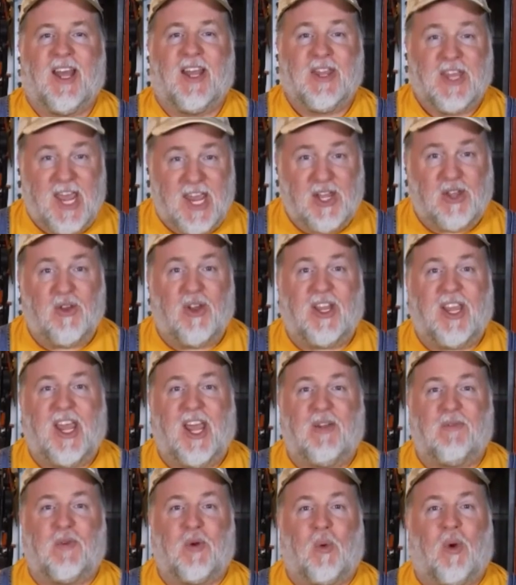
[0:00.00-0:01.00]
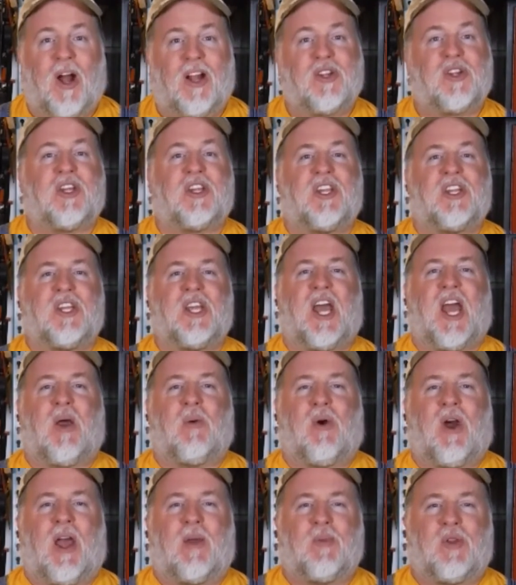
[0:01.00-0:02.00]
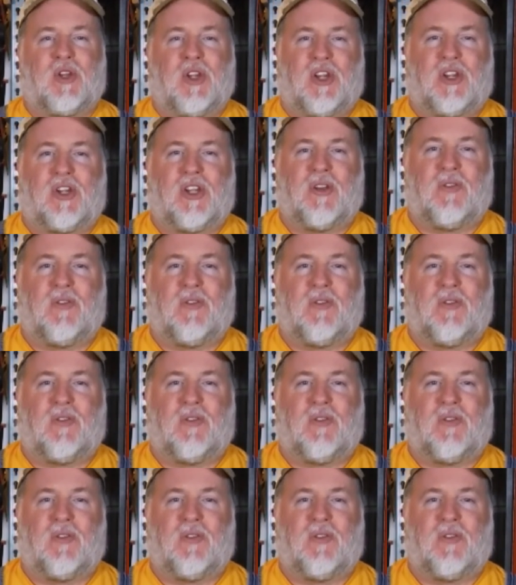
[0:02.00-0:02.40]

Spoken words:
Thank you again for watching the DIY Magician